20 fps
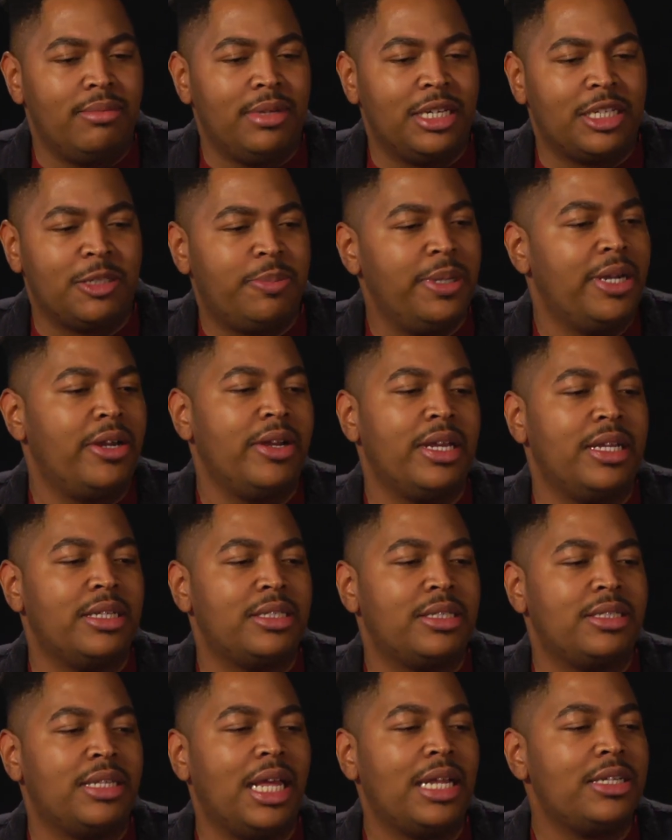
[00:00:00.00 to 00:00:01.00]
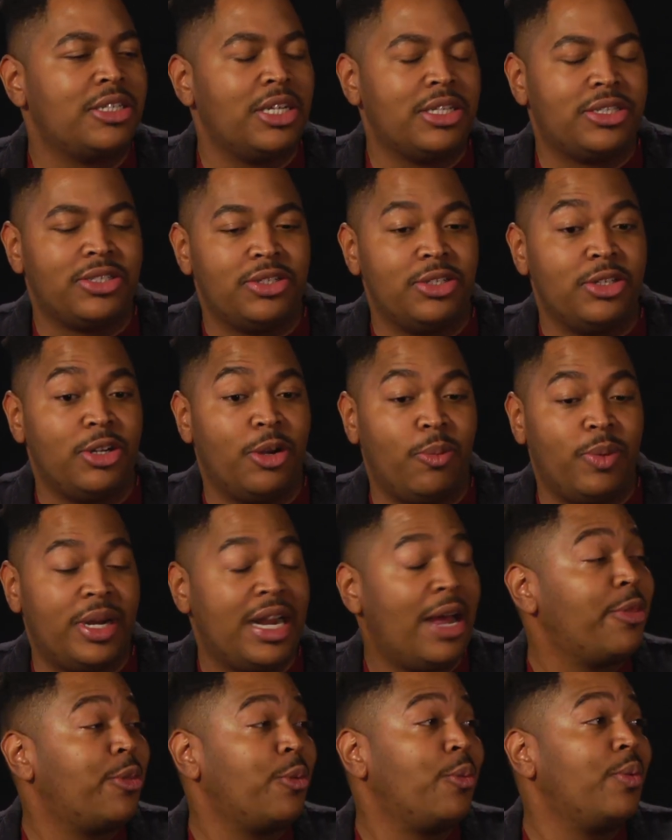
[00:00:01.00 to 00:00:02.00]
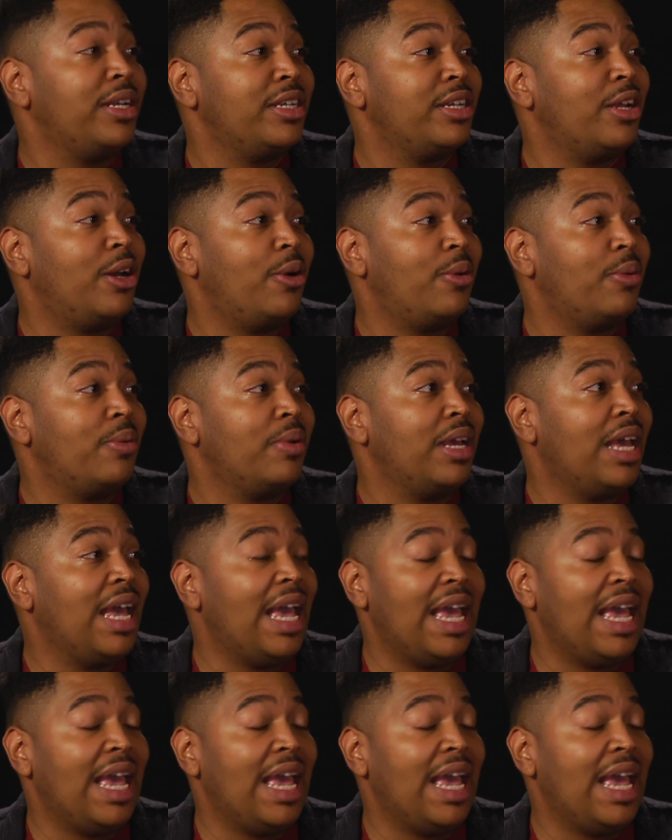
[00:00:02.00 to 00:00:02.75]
experience, that just, you know, went out the window,